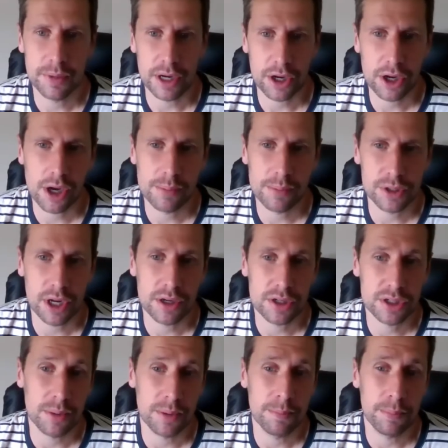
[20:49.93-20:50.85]
but it comes out of
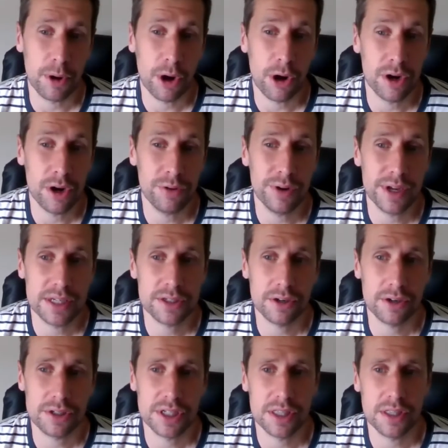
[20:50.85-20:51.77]
some Barna
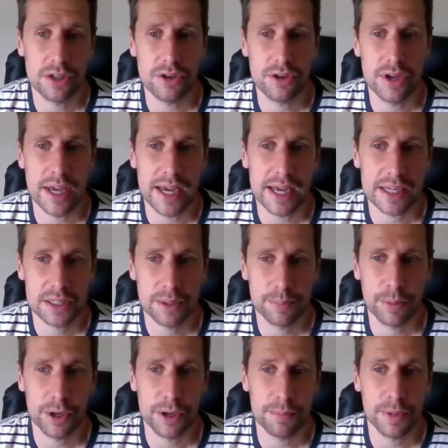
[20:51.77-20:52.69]
research in the US
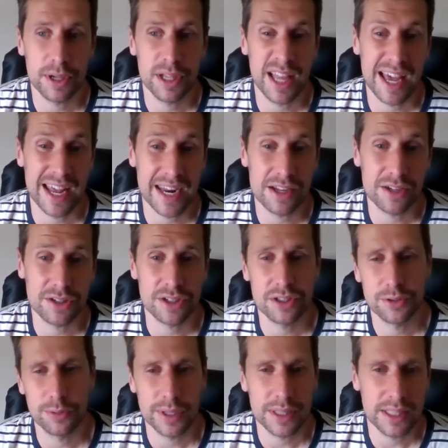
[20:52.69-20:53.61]
about millennials
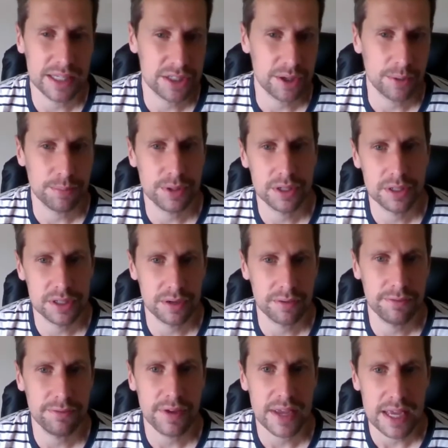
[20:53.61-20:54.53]
and 20-somethings
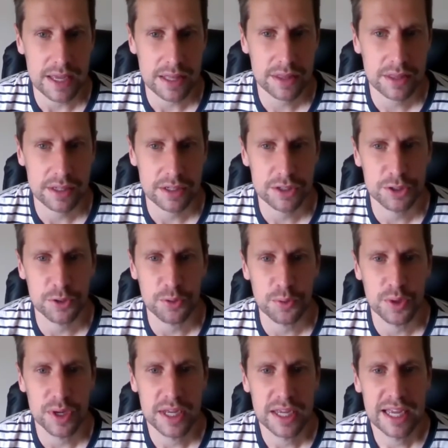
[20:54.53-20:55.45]
and faith. And
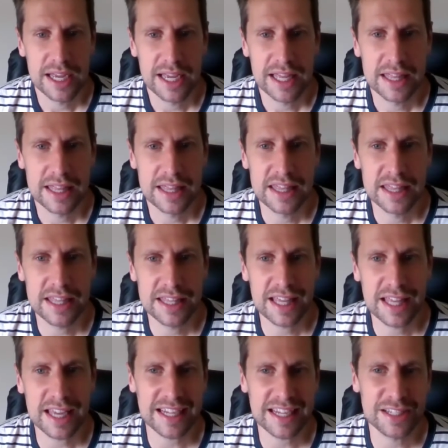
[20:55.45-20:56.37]
so
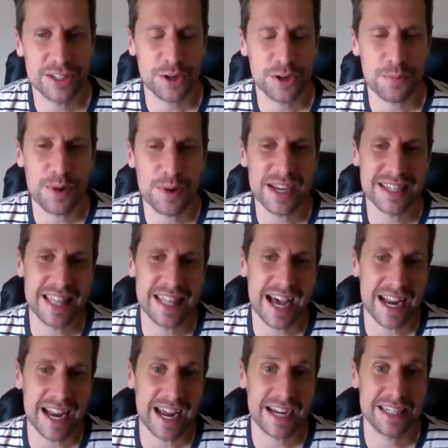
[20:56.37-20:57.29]
in some ways,
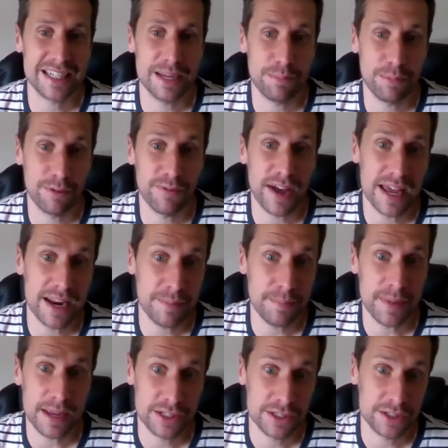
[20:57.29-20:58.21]
that actually provided
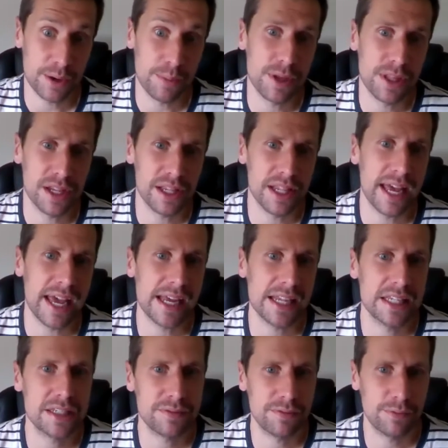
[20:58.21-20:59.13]
me some of the
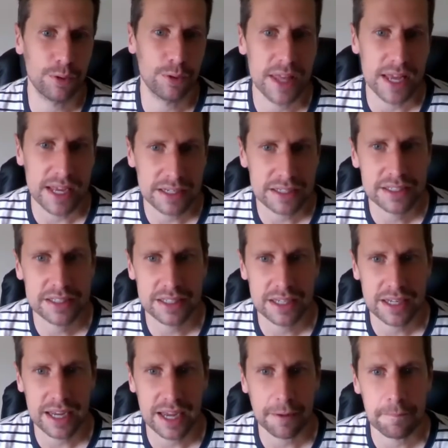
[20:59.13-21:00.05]
lens for this.
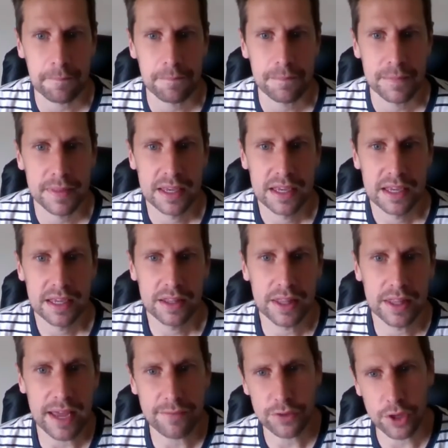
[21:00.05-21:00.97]

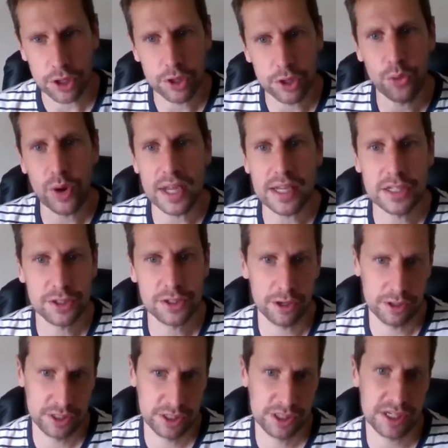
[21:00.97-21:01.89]
They've done the
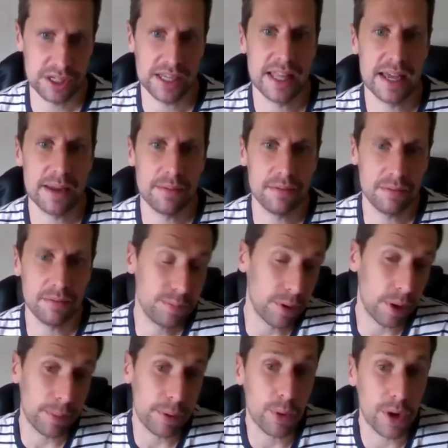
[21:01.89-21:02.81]
research. And then
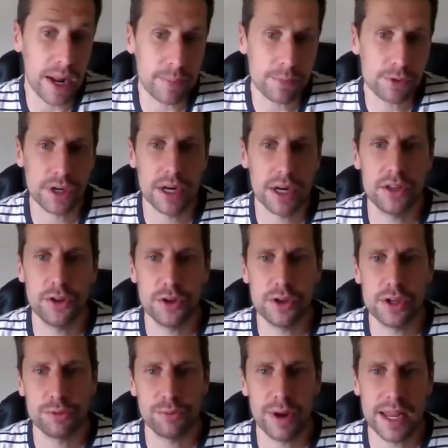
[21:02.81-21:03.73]
probably what I'm trying to
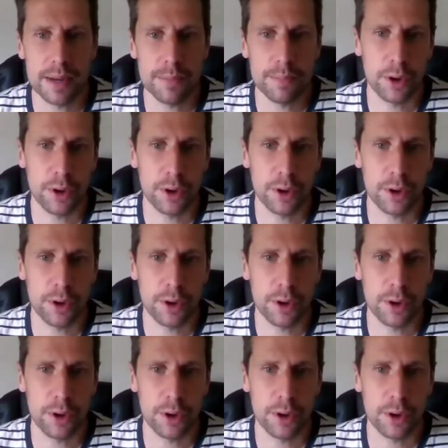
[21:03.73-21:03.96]
do is write a